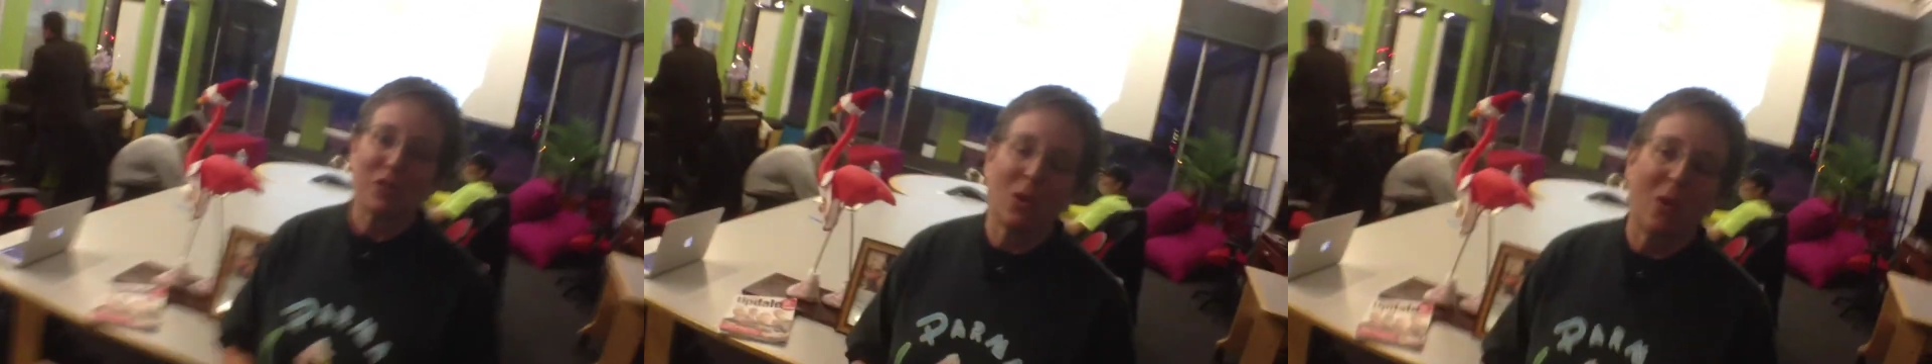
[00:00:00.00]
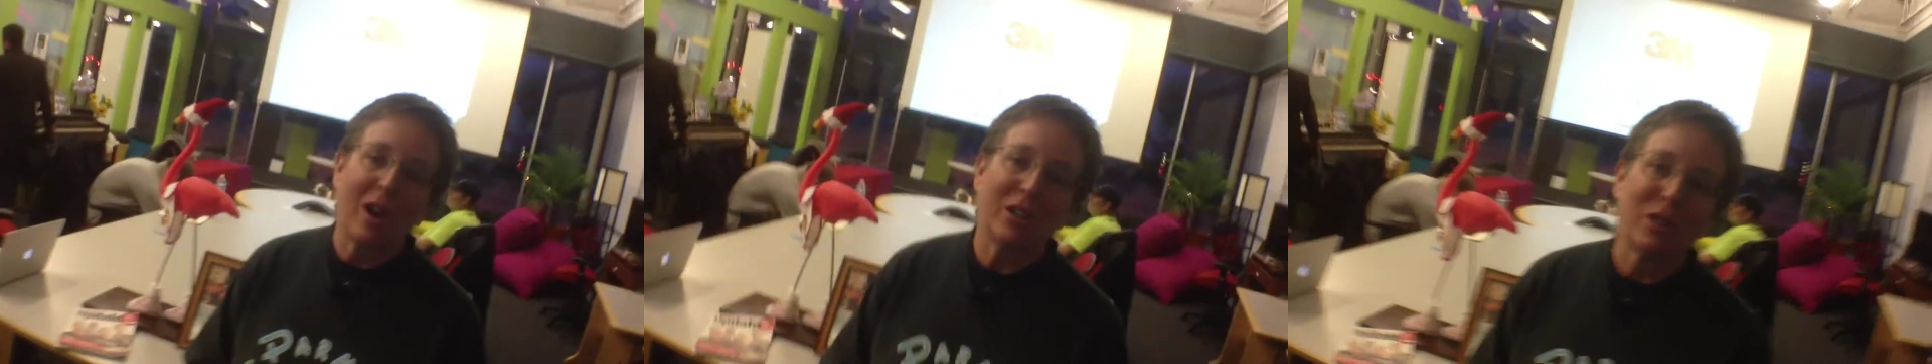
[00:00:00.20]

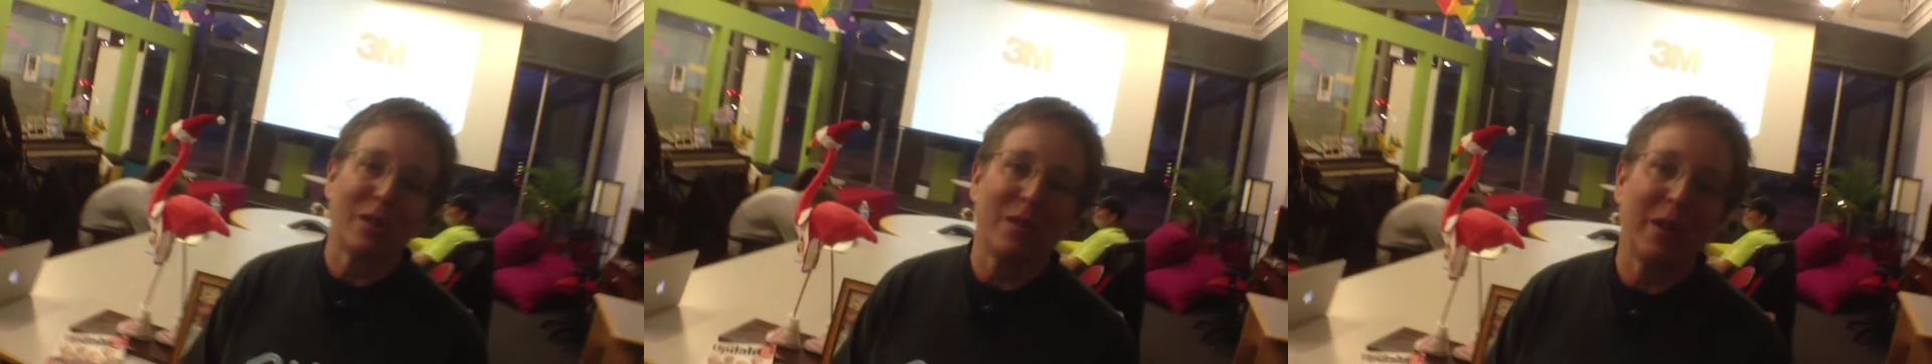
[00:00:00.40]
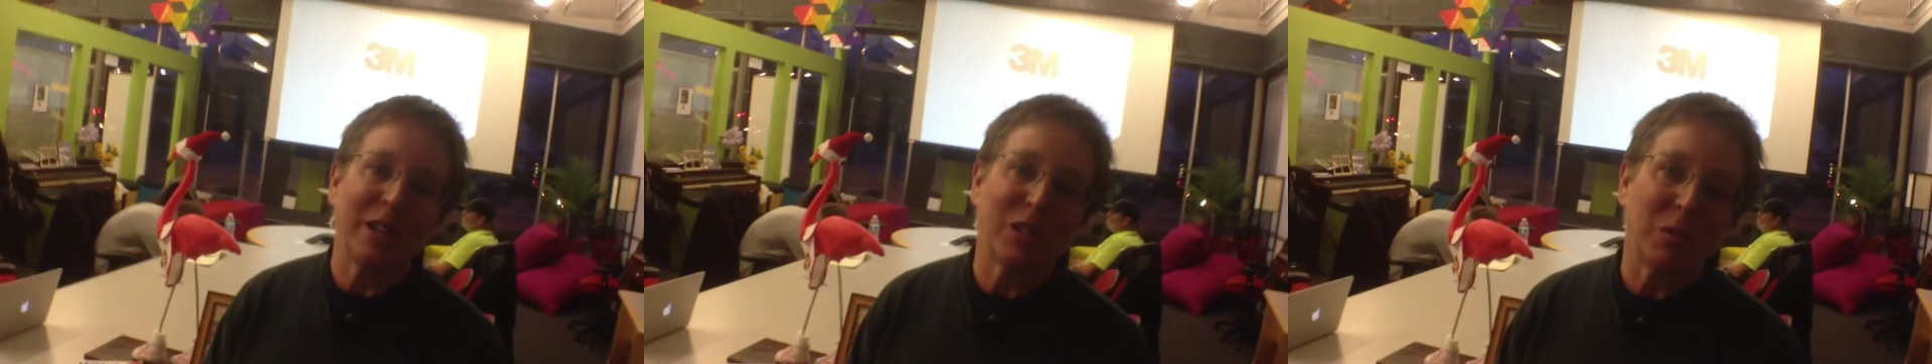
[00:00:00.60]
so watch
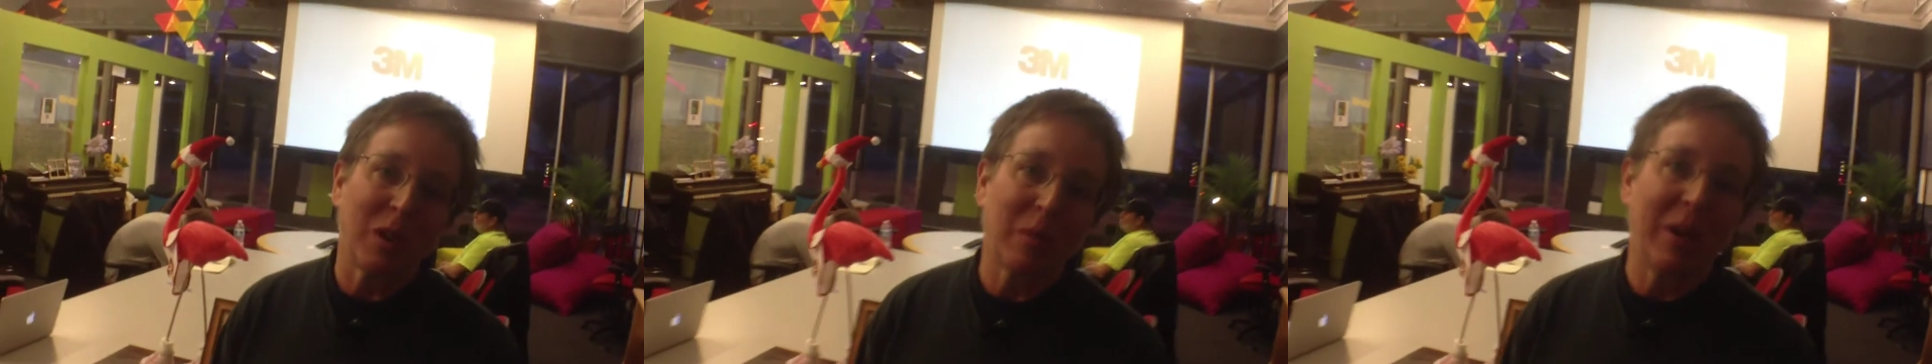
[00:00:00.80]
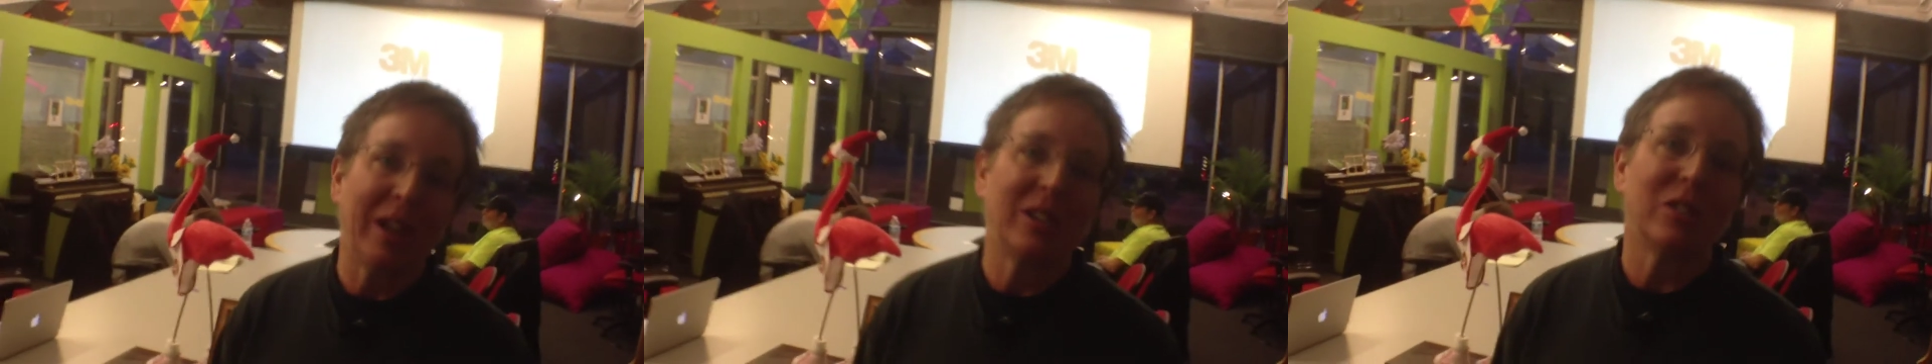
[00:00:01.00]
our
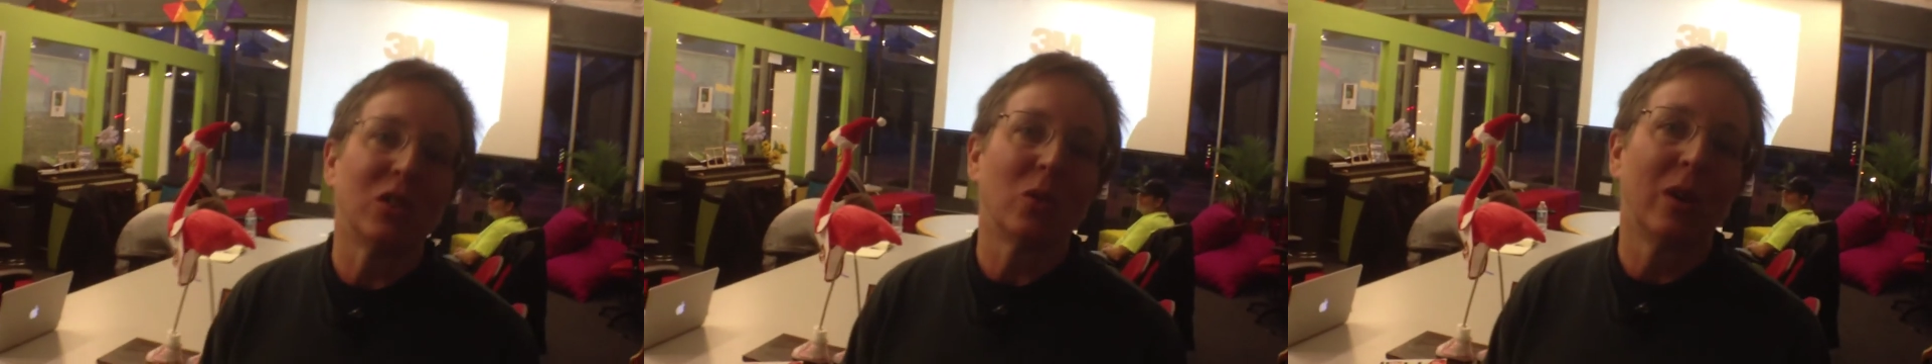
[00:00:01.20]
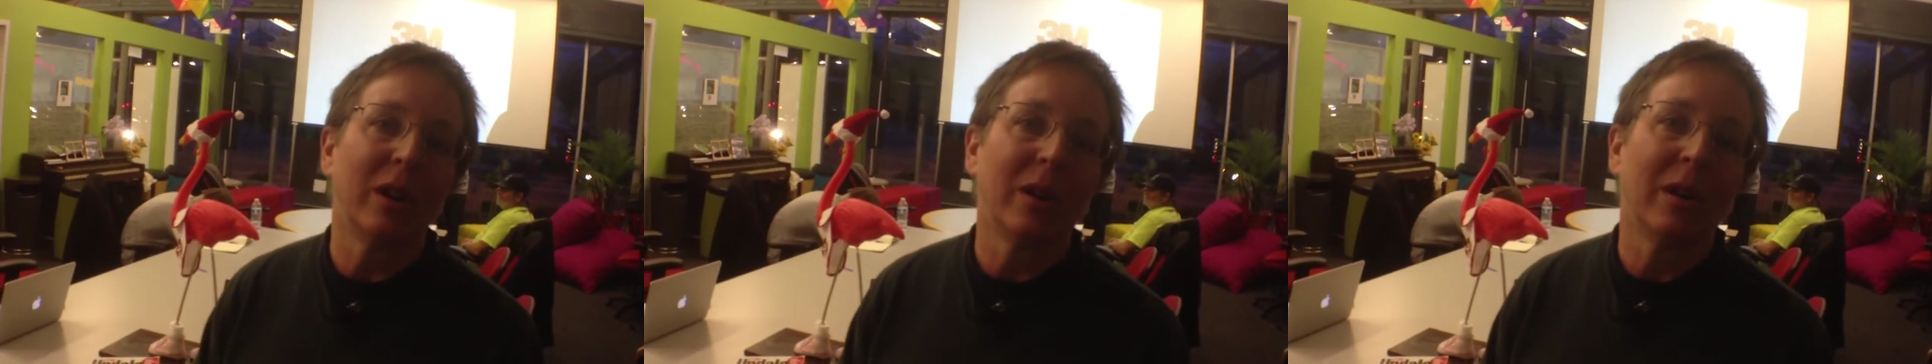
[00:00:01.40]
Facebook page and
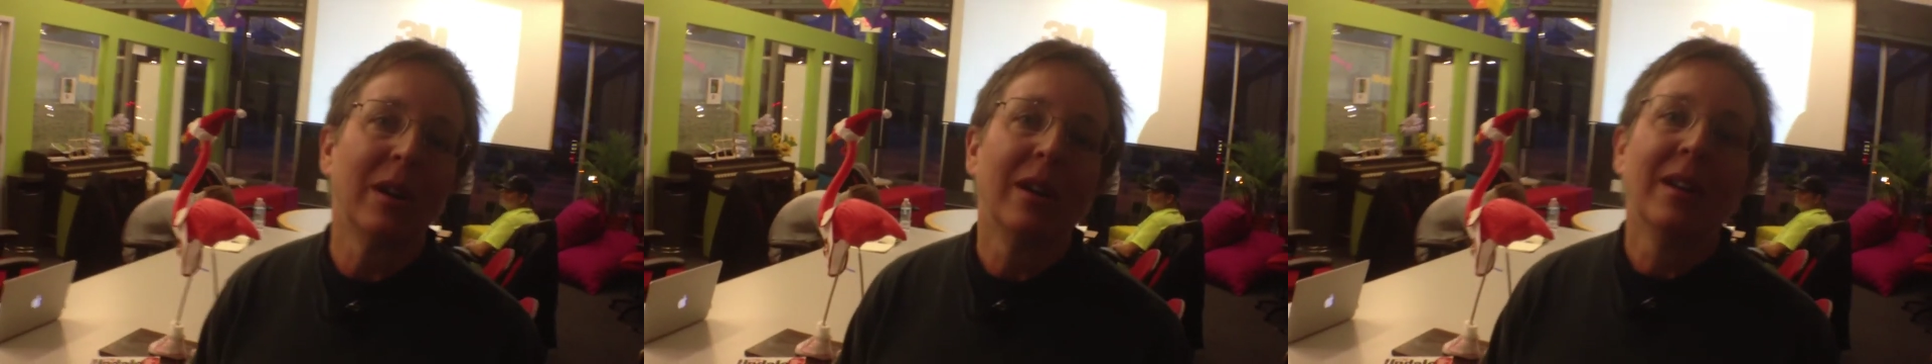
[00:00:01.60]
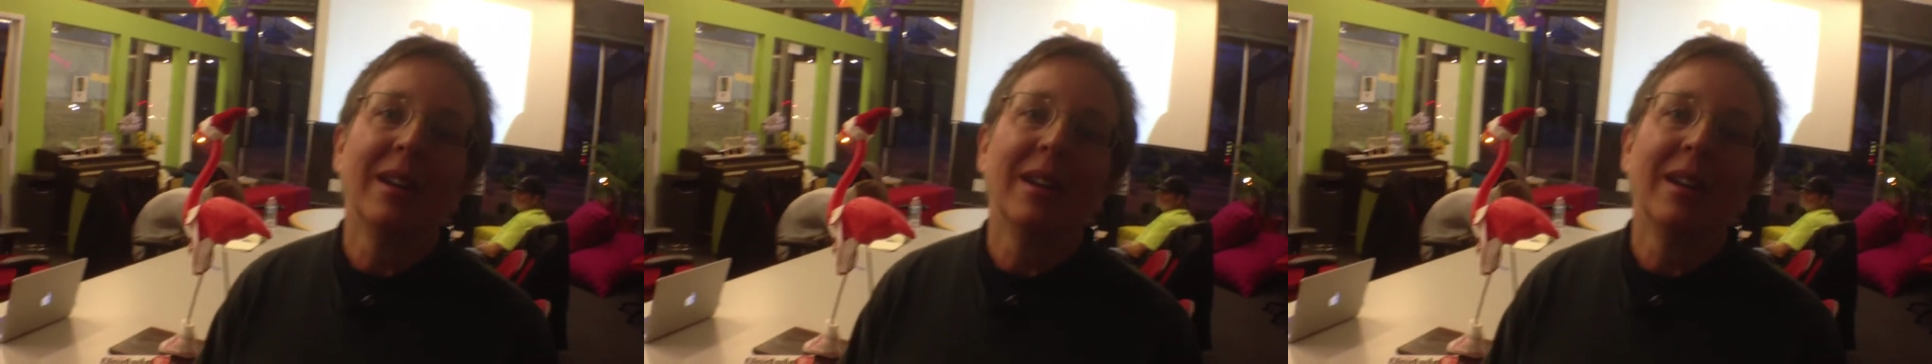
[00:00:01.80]
Twitter.